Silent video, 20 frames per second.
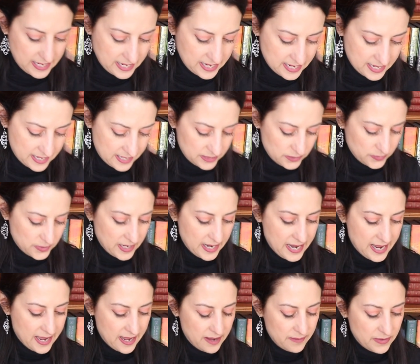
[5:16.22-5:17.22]
And what I
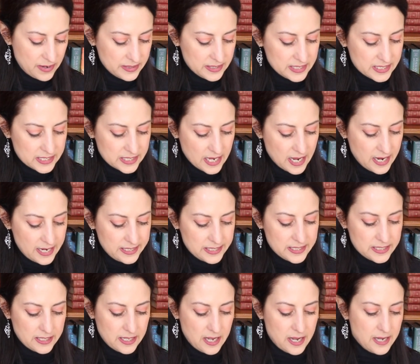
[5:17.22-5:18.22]
have on the side
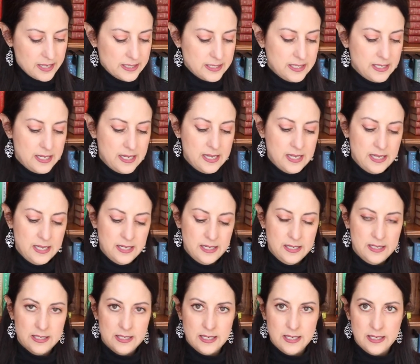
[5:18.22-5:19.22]
slot
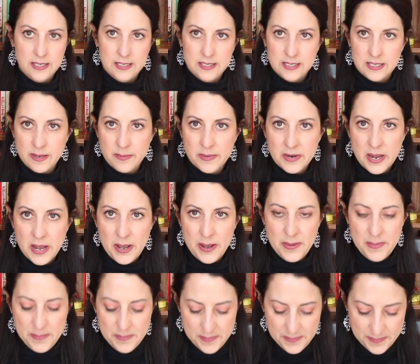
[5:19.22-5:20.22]
is some
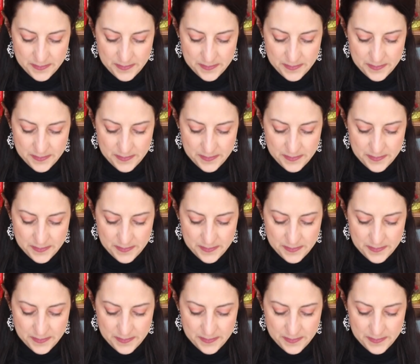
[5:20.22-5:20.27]
gum,